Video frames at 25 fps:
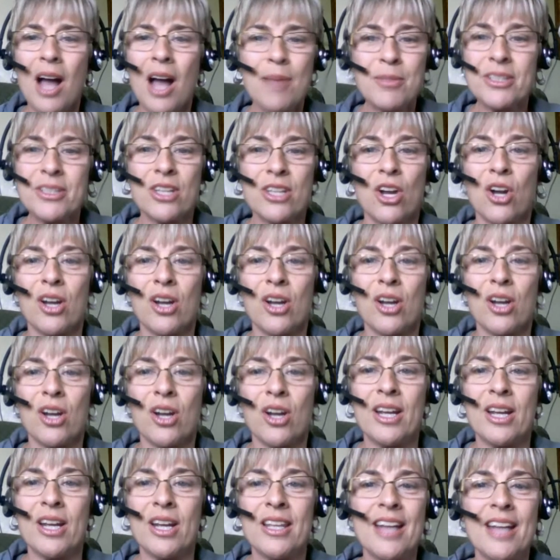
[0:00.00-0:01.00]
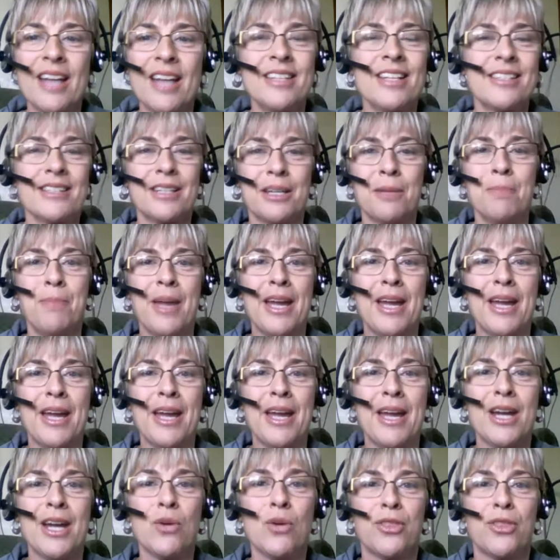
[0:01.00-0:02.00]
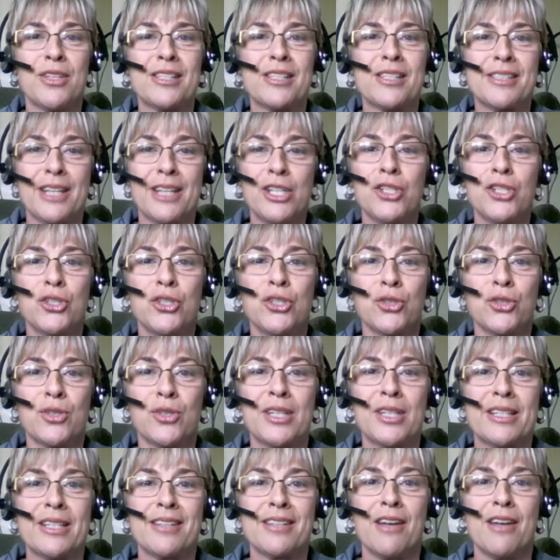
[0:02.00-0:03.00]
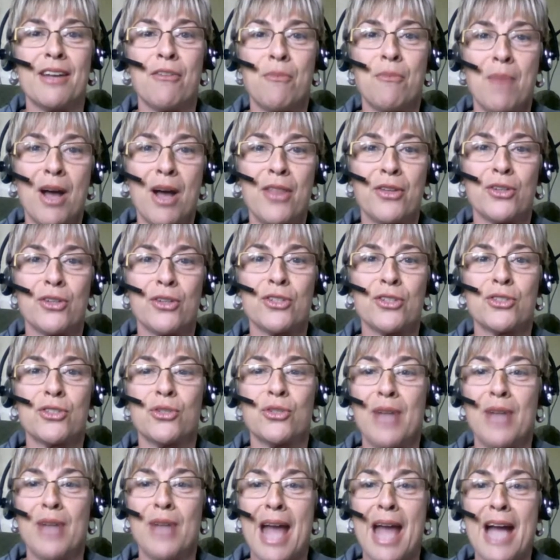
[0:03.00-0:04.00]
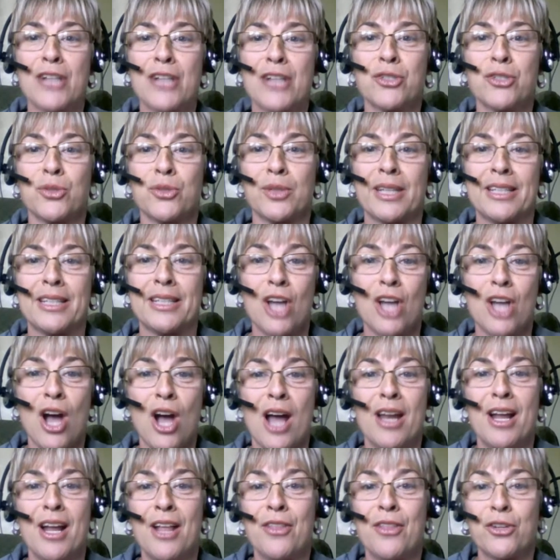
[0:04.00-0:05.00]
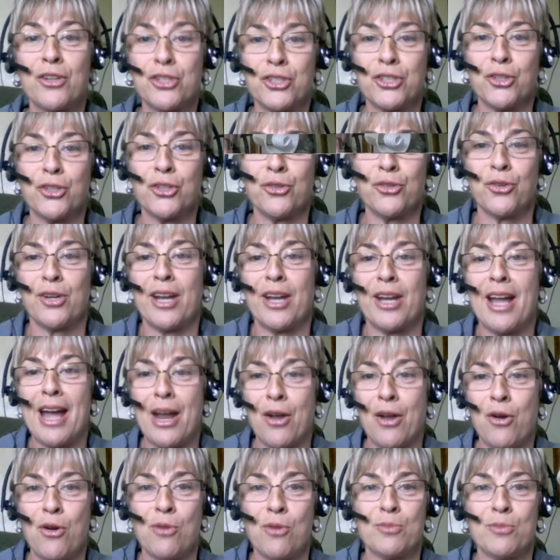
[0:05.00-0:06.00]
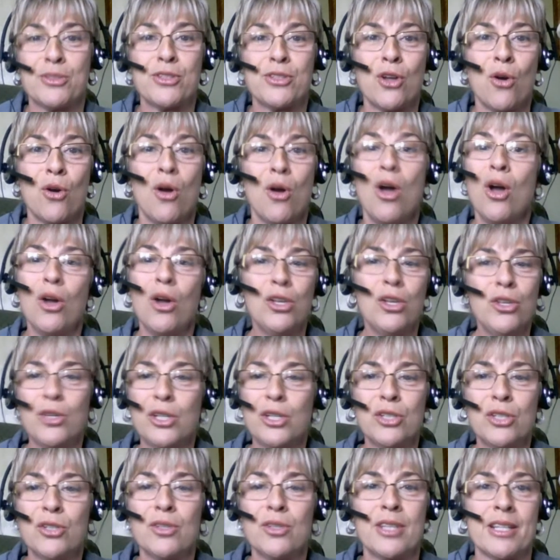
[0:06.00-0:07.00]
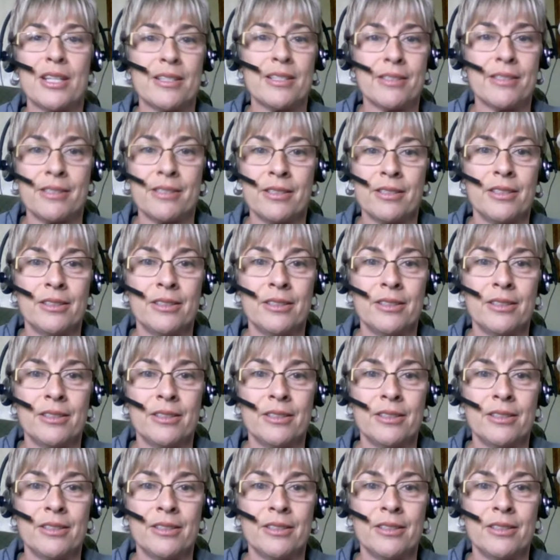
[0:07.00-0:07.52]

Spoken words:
I'm sorry, that doesn't compare with the centuries of mothers who naturally taught their children at home. So you can do this.